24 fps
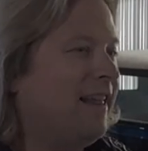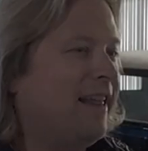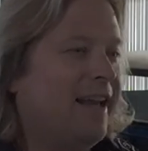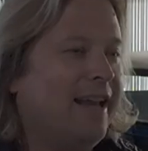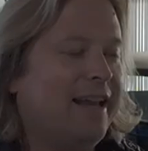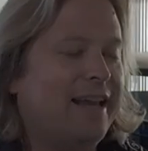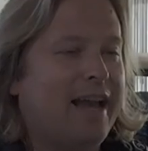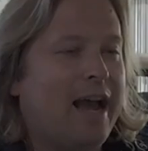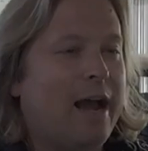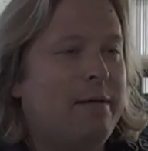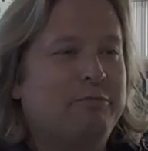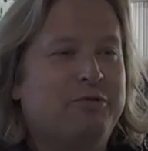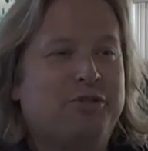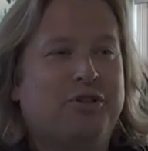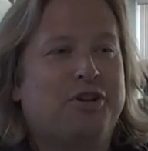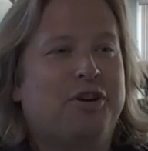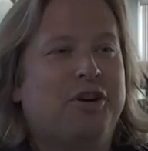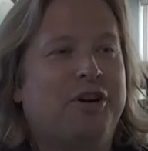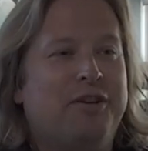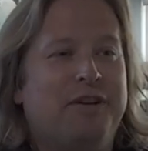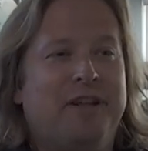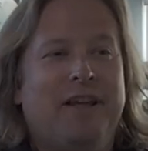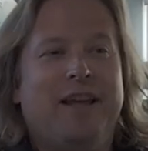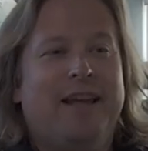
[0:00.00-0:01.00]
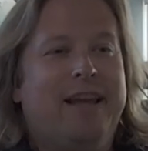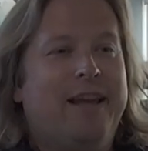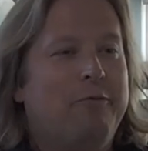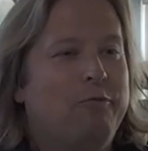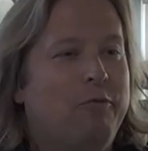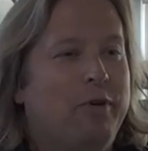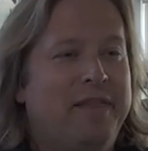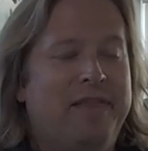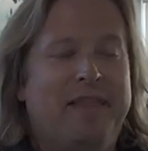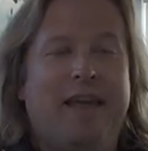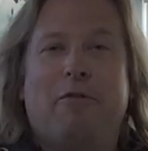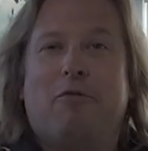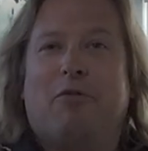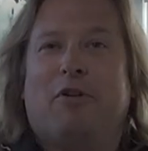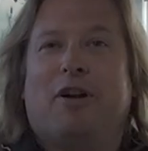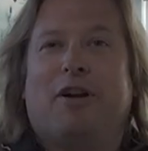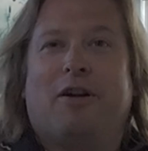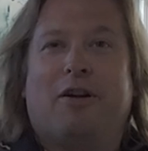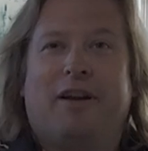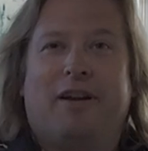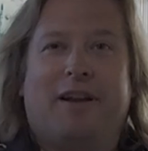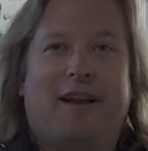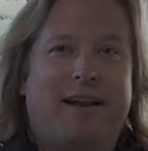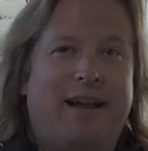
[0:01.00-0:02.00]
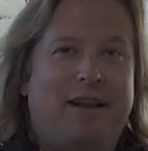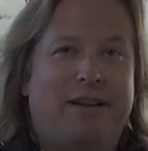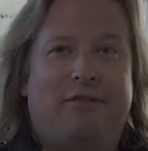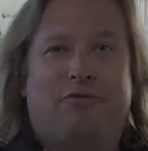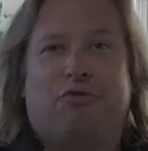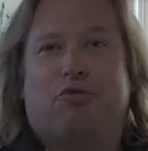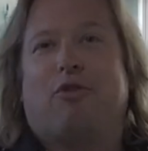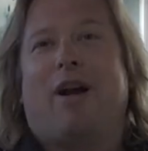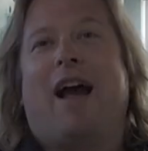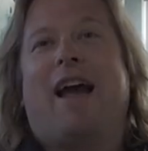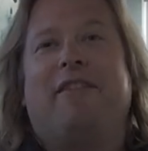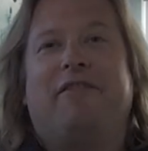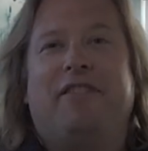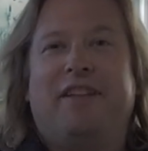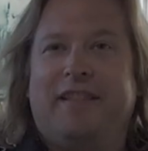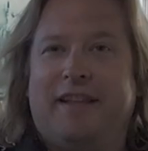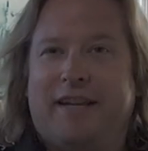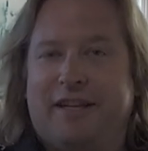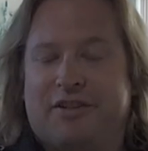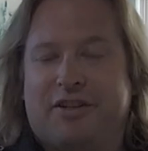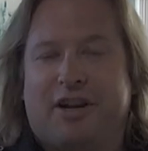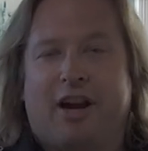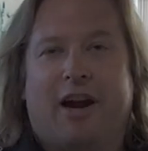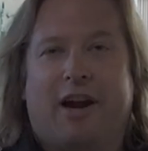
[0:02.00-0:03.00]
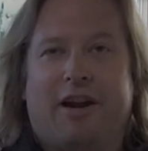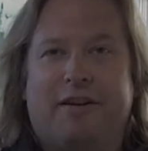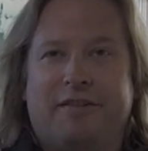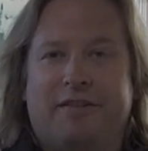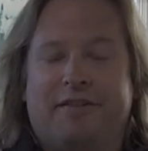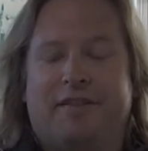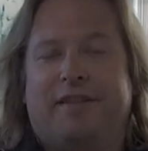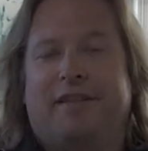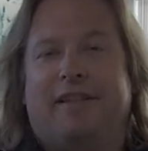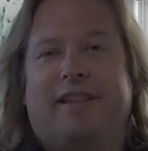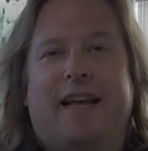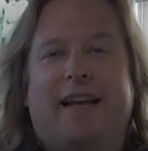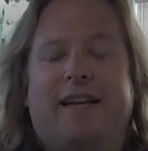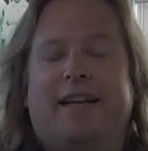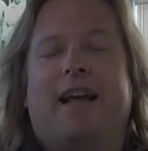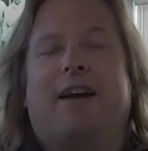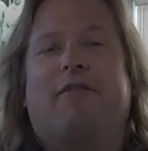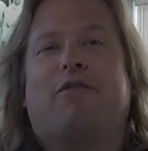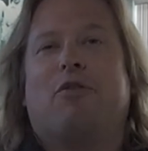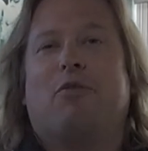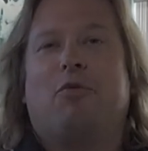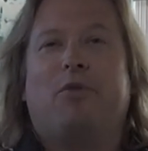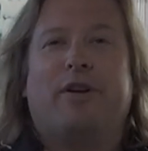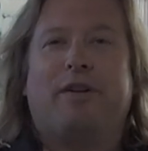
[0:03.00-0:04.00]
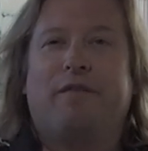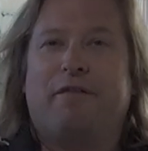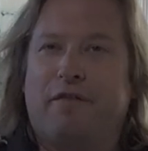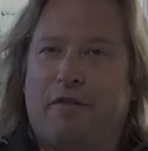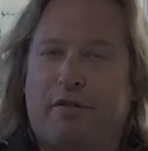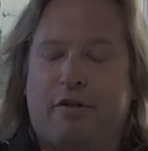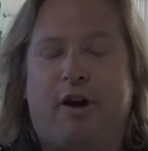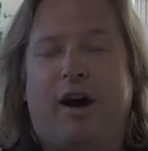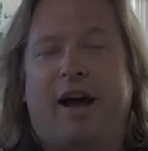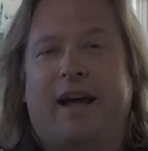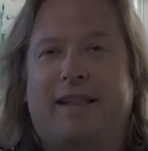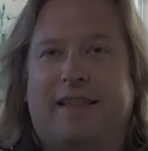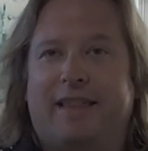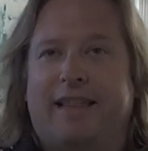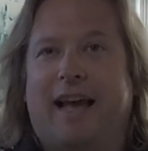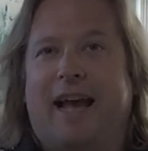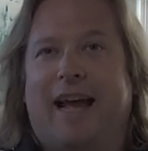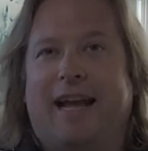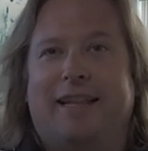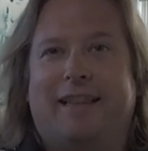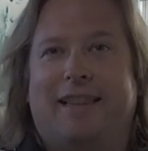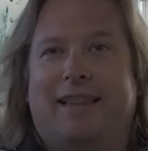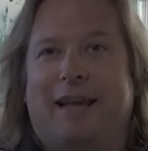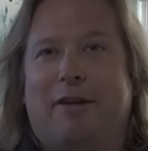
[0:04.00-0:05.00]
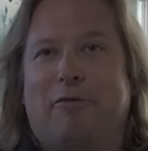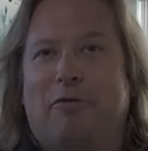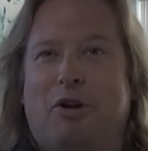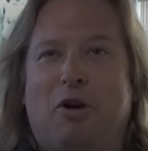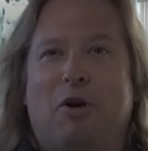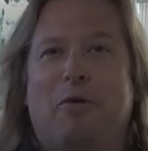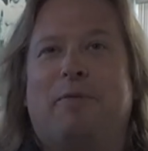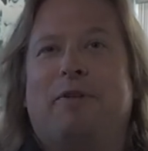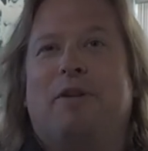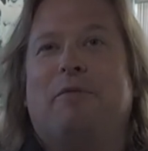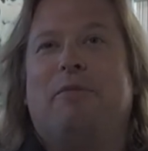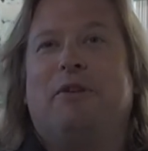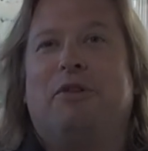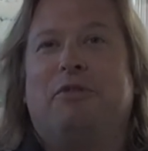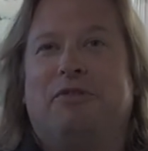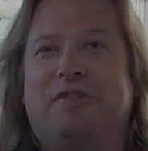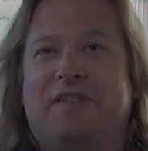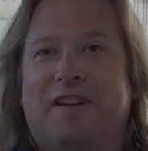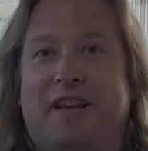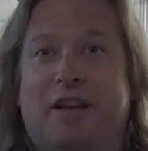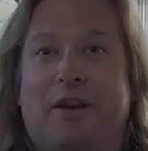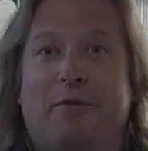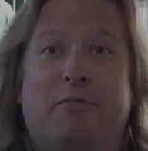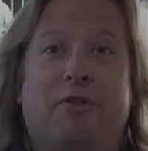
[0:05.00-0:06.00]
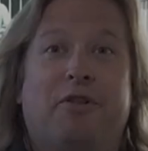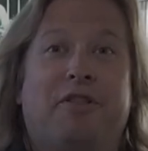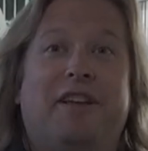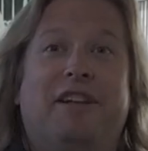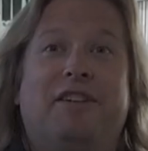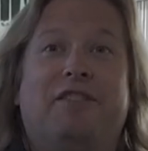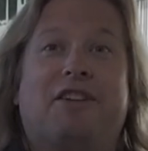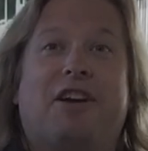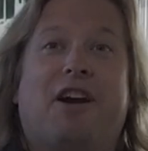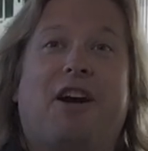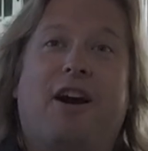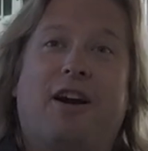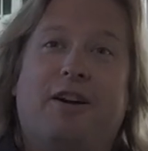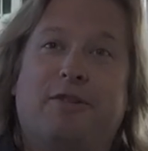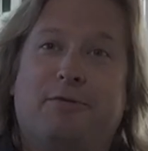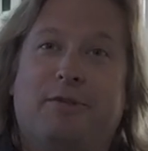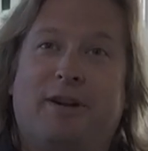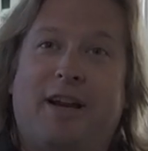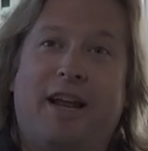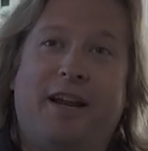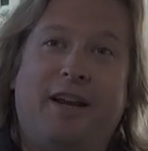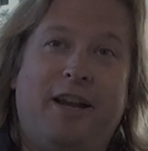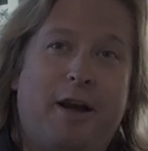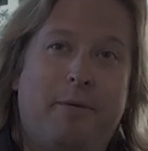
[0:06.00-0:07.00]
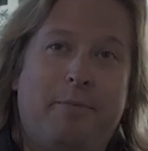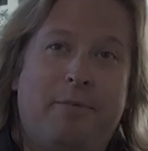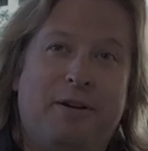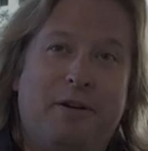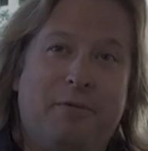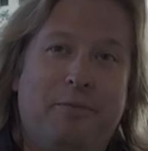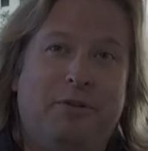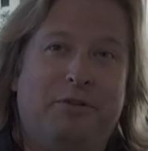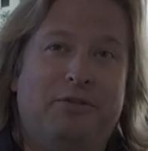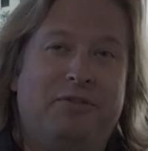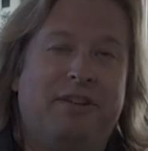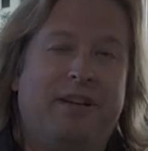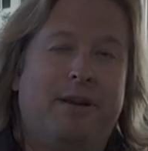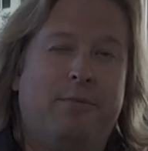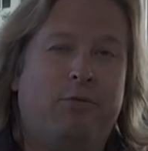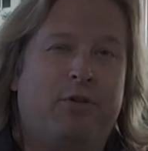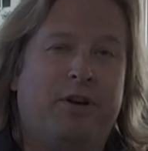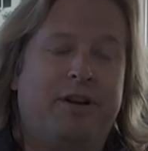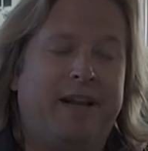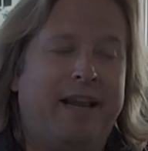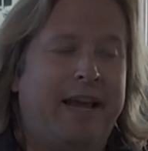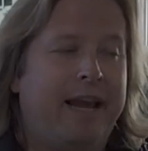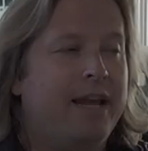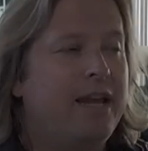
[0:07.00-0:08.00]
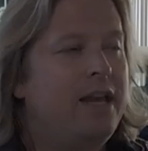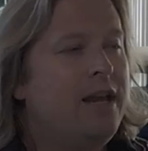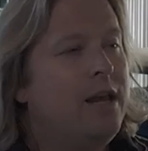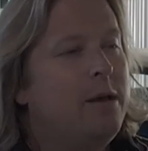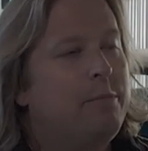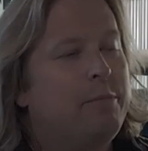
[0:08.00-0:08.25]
Like, I'm sure when they were driving these cars, they never would have thought that they would open a museum or these cars would end up in a museum one day,